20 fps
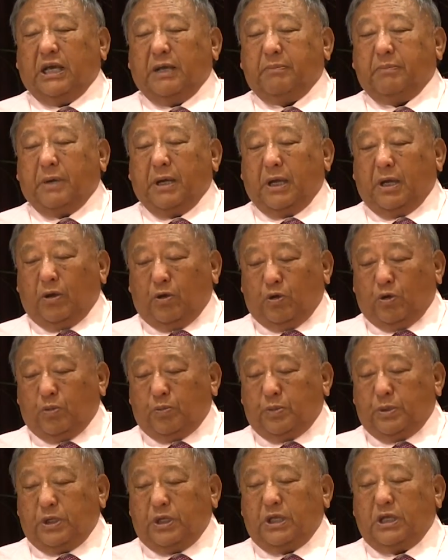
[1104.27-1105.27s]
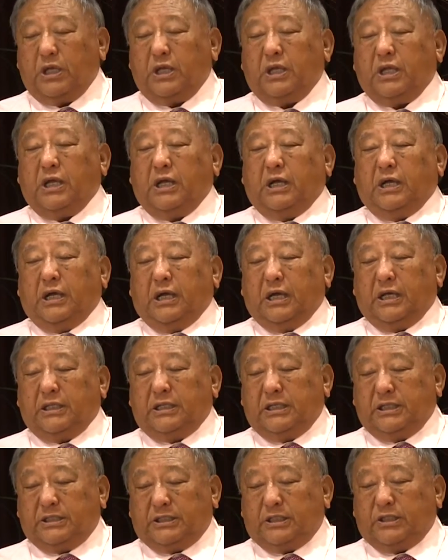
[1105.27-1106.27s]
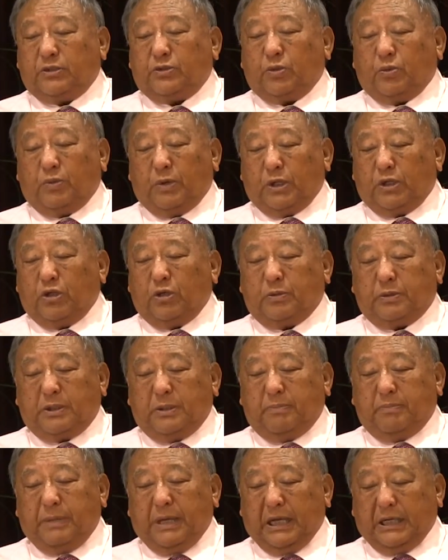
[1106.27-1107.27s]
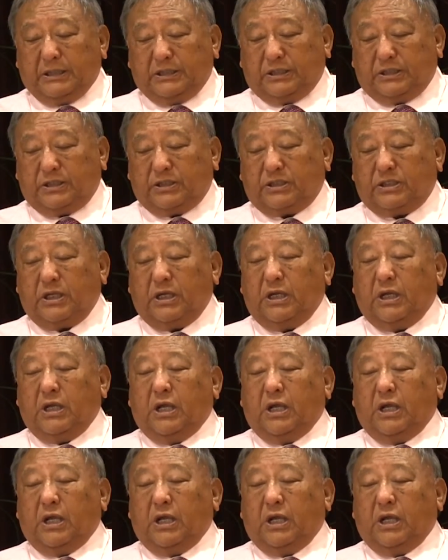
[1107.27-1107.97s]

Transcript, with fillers: In my opinion, this is one of the best